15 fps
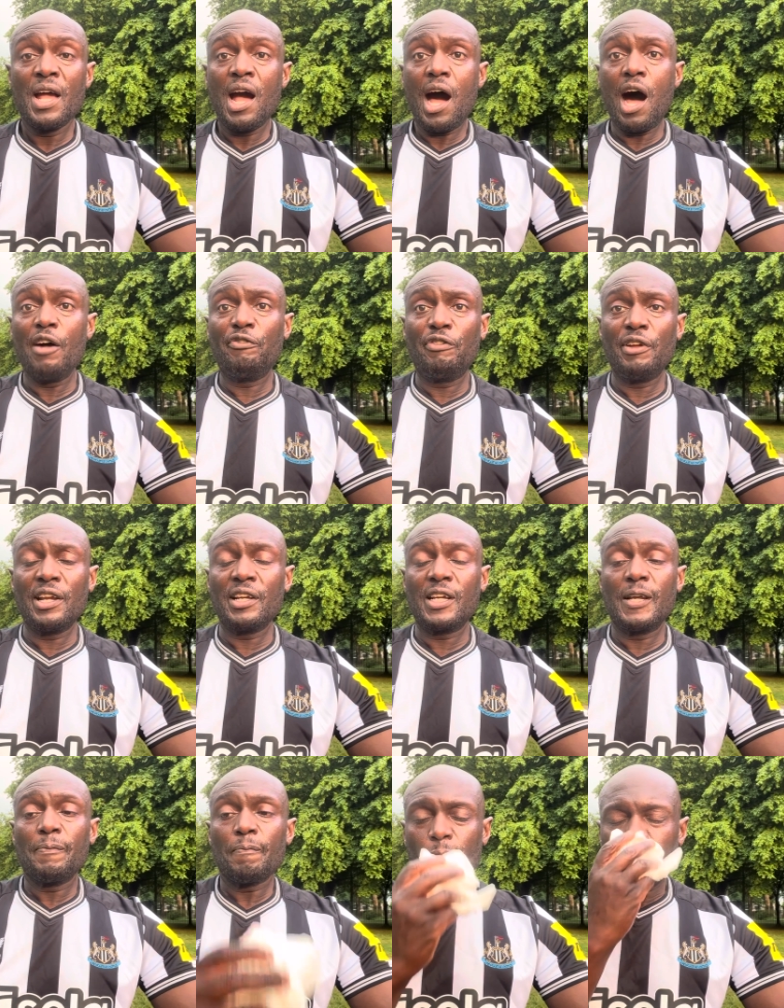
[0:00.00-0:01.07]
I think
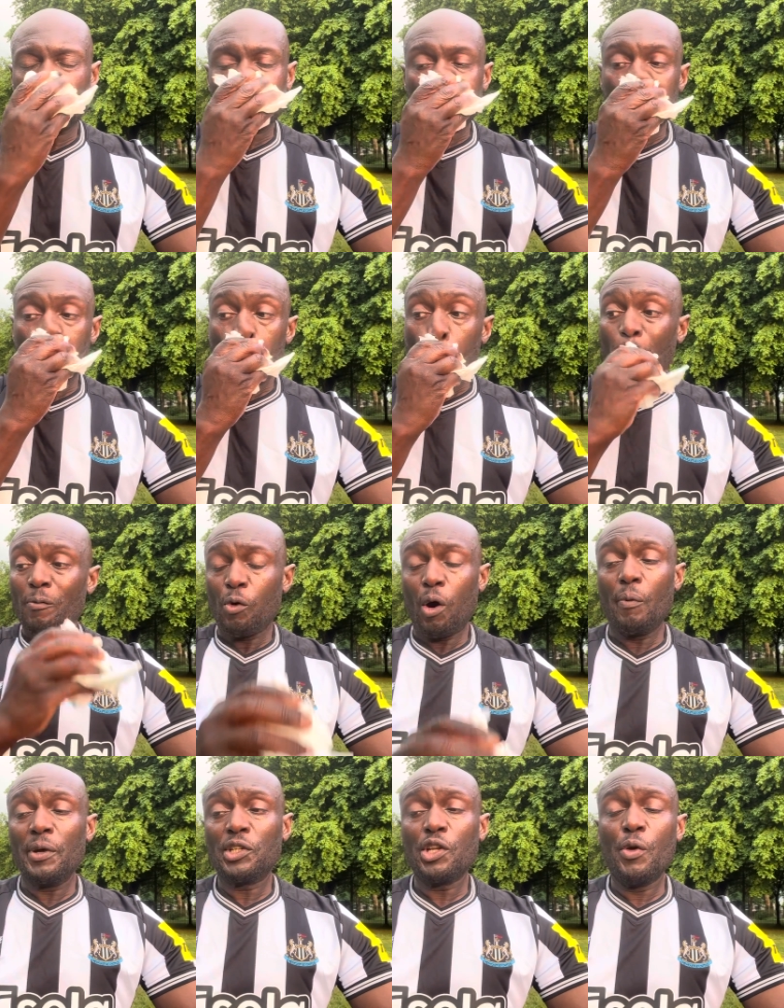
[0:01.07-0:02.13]

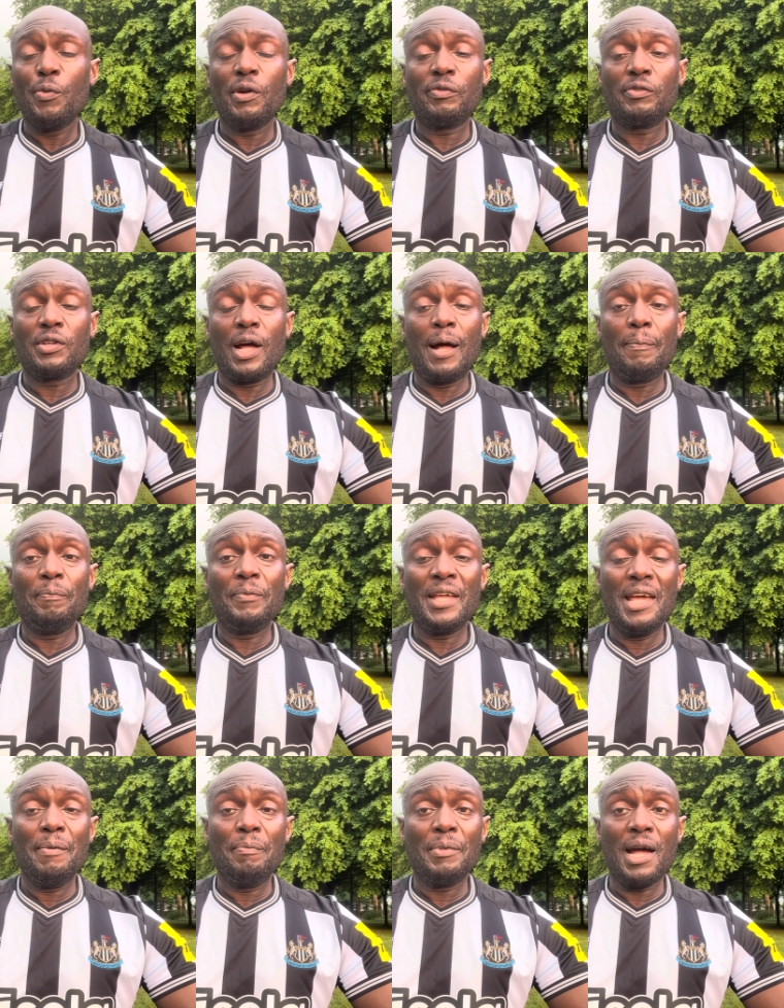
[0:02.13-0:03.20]
what we do with um,
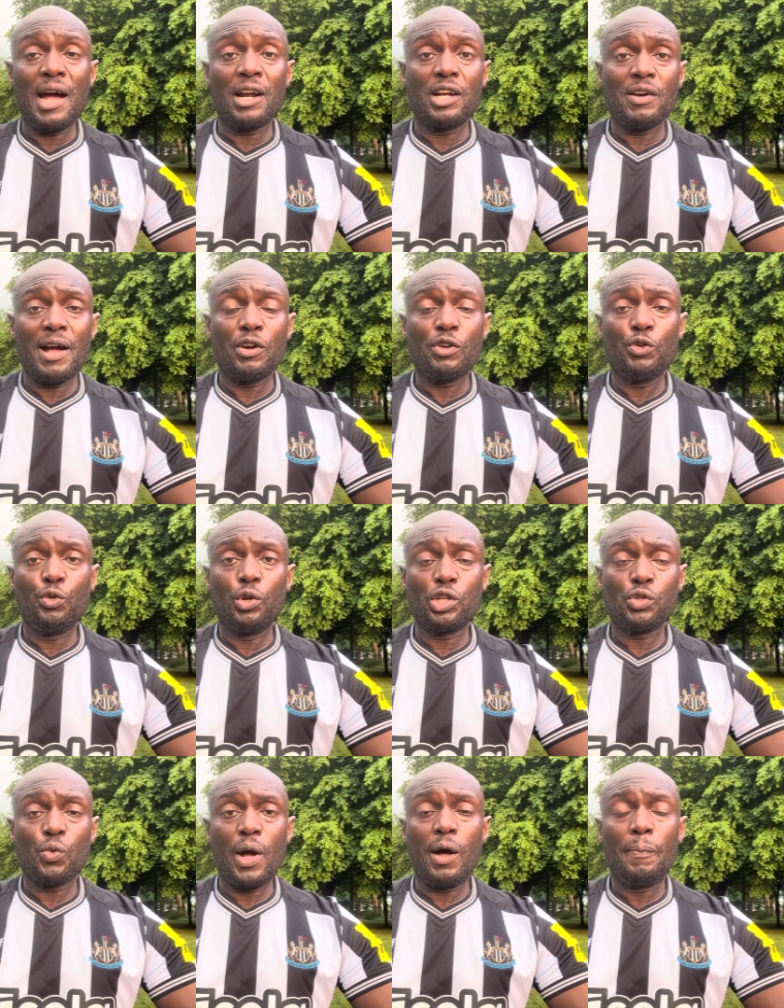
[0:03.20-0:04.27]
him and and Kuol
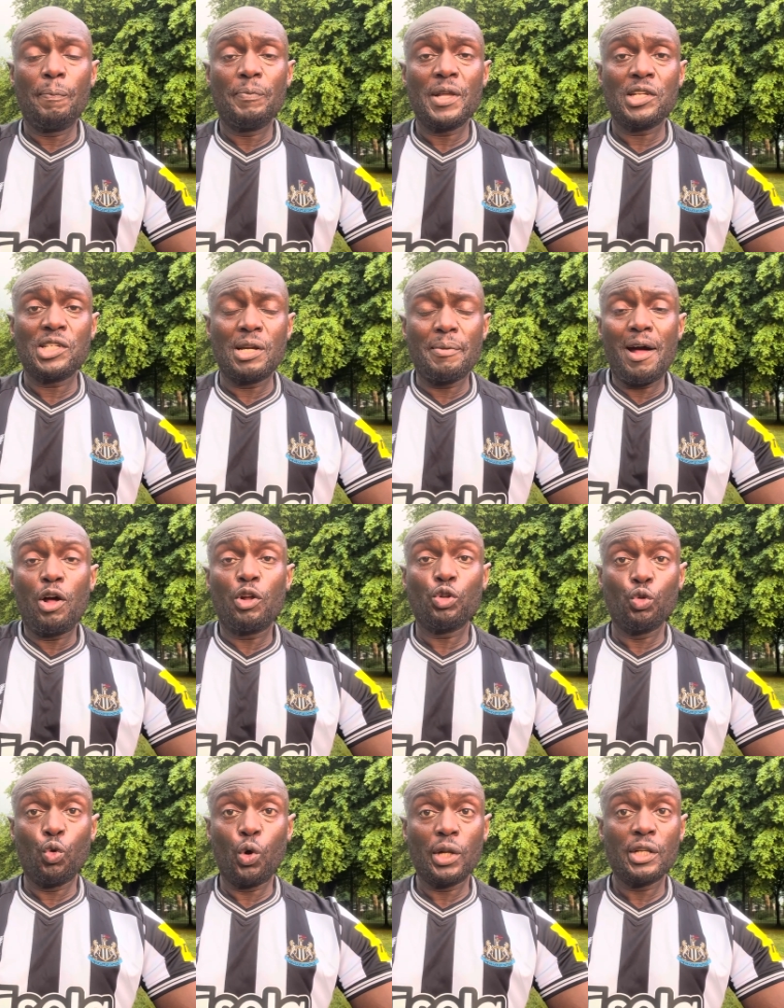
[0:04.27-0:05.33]
as well is send them out on
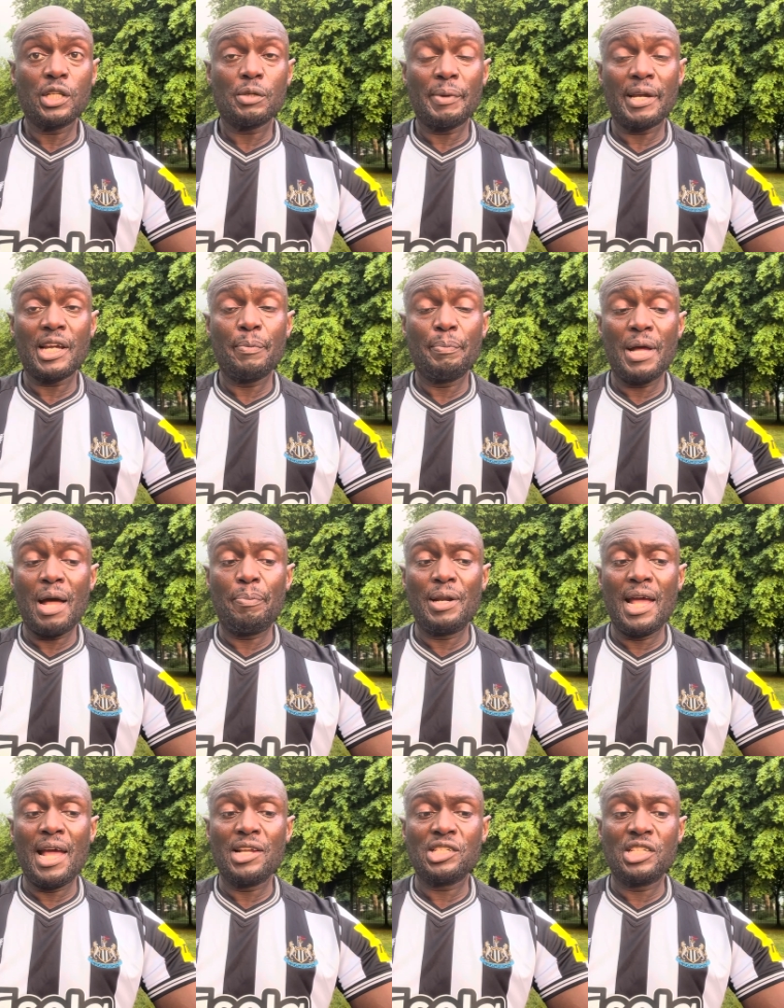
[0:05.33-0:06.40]
loan to make them better
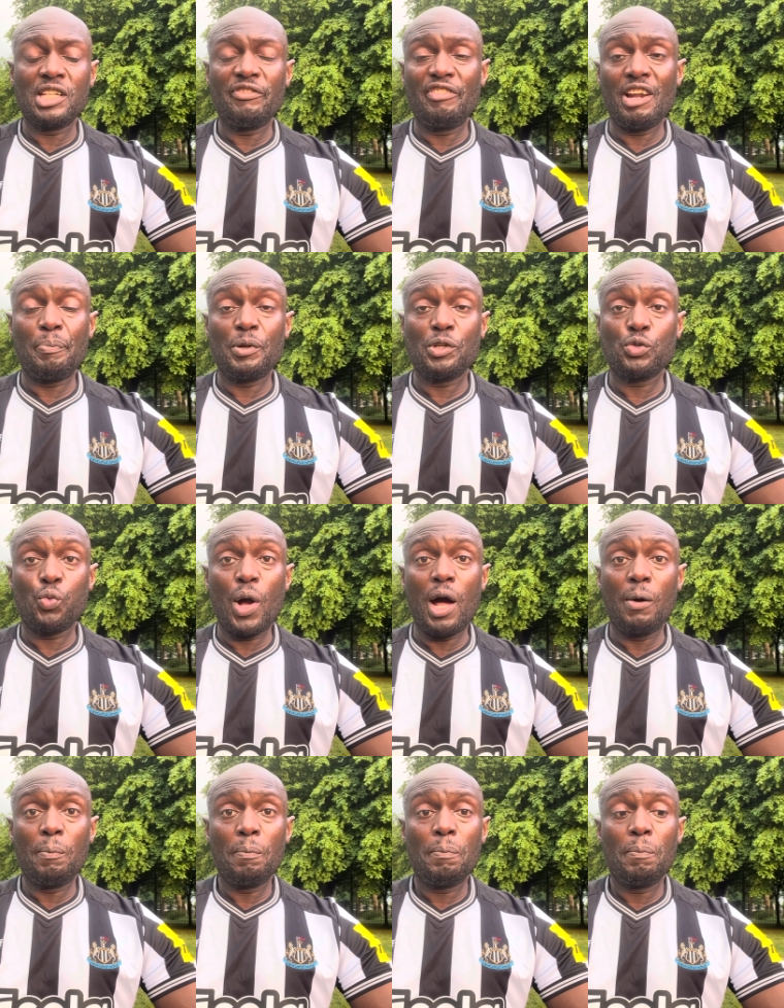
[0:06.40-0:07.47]
players to develop as
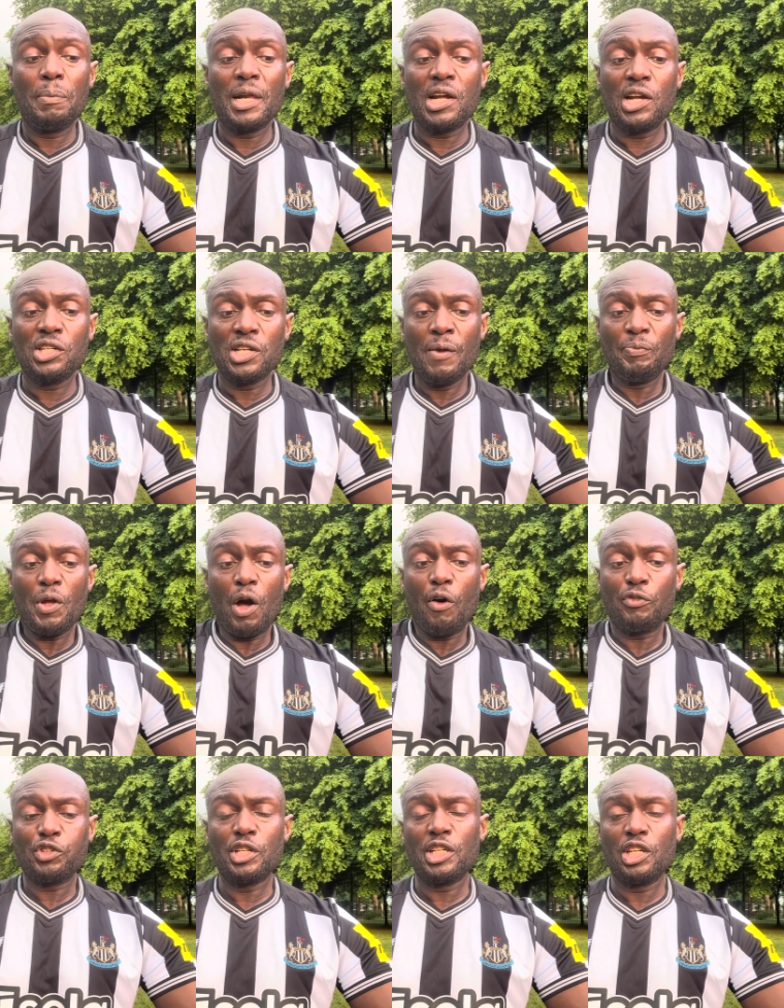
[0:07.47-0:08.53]
well. Because
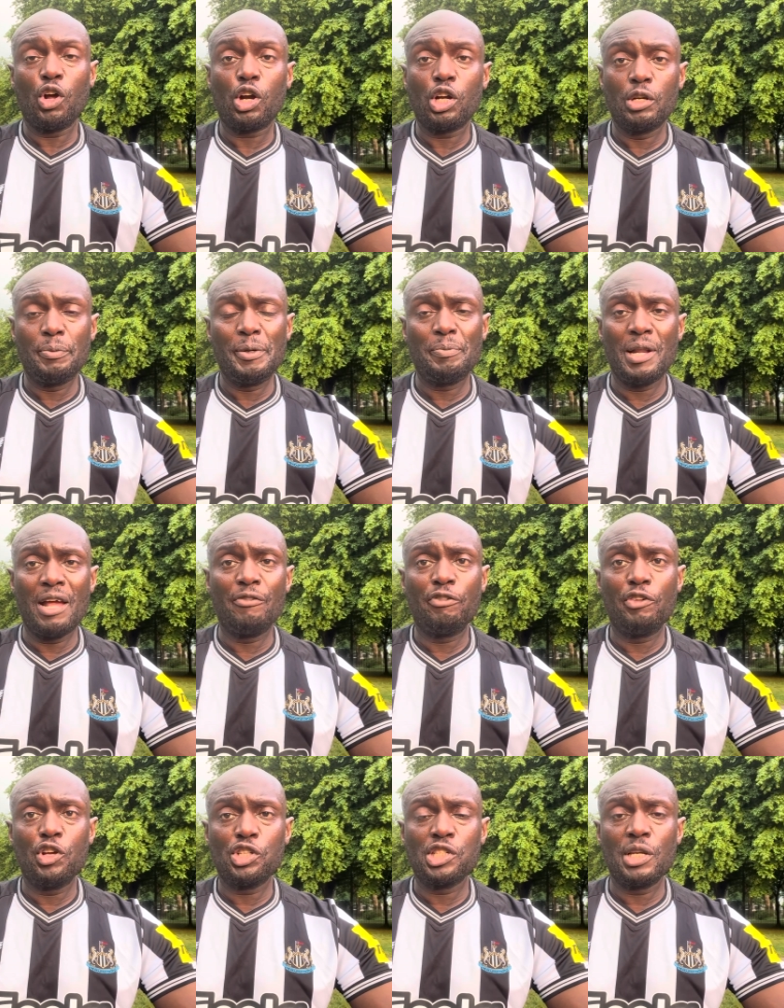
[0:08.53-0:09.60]
obviously you are not going to be playing
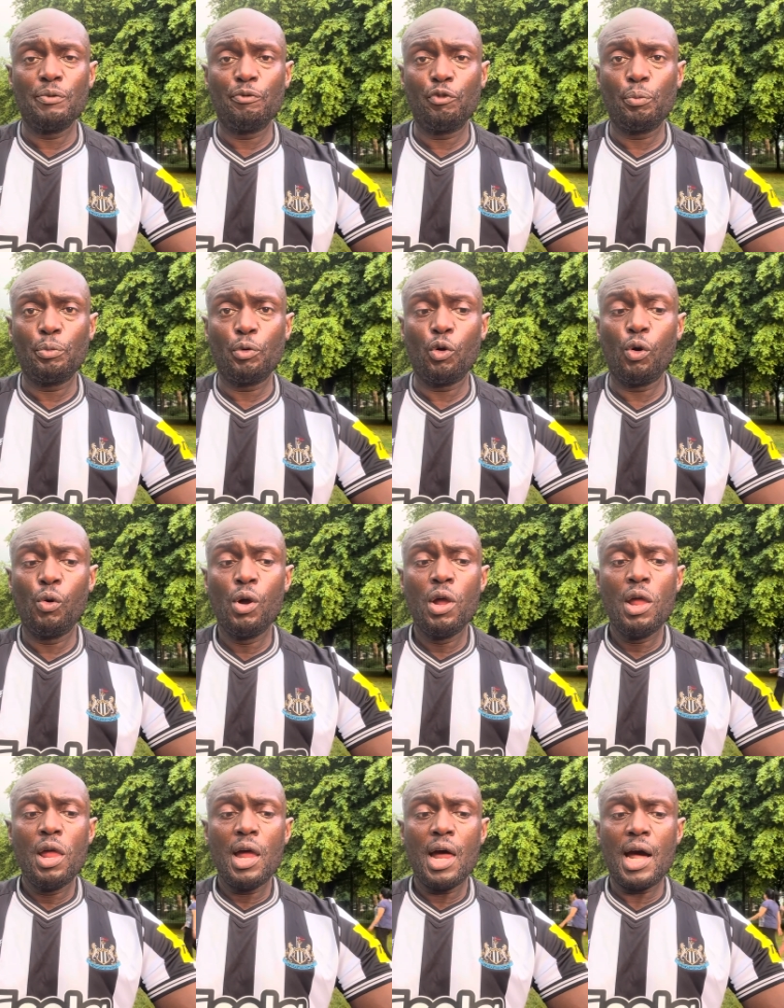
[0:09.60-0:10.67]
first team football
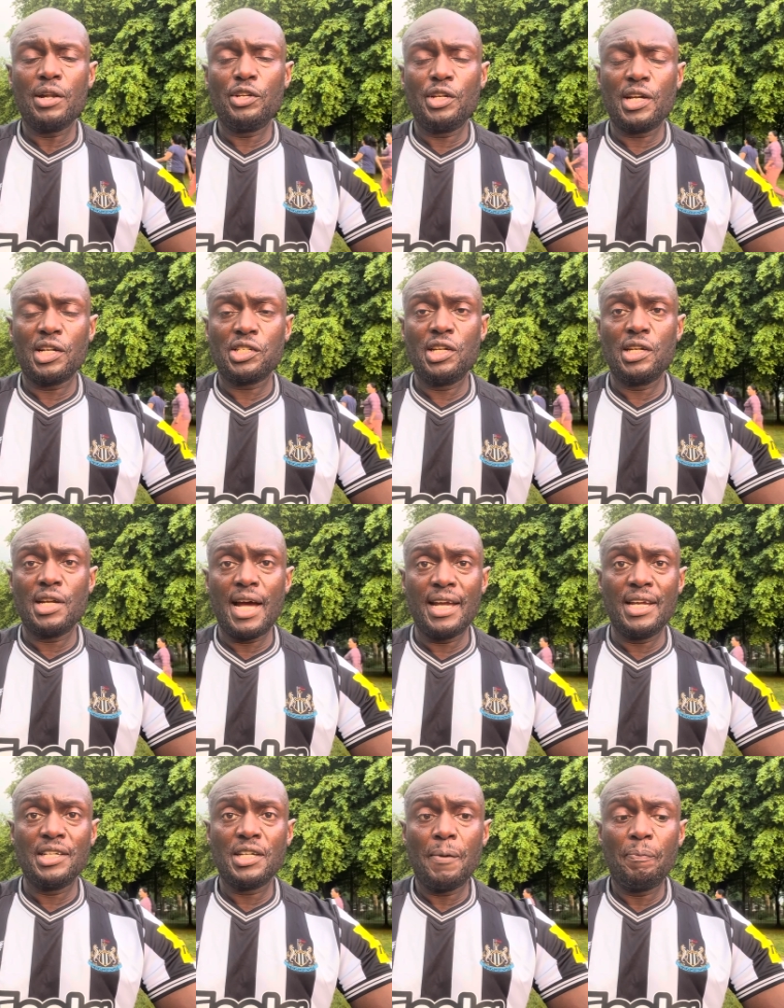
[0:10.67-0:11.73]
at Newcastle
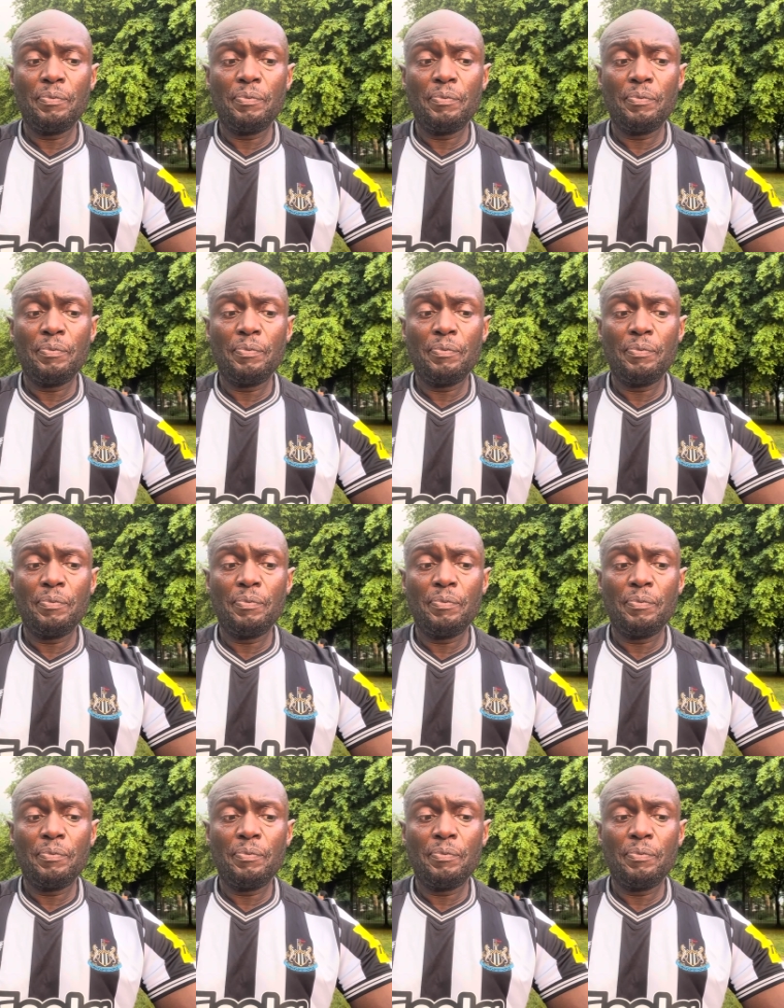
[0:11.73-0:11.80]
United.